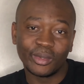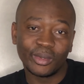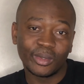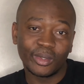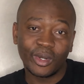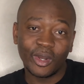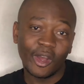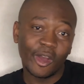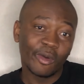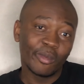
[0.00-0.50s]

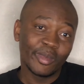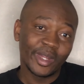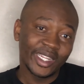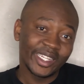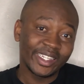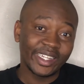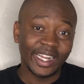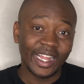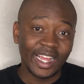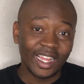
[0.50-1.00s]

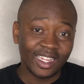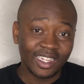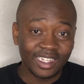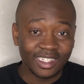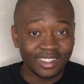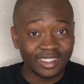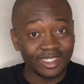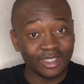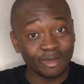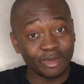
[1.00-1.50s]
comment, like, and
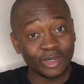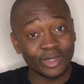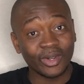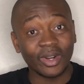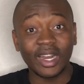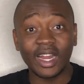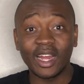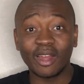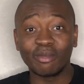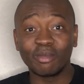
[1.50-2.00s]

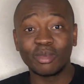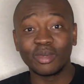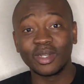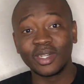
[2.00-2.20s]
subscribe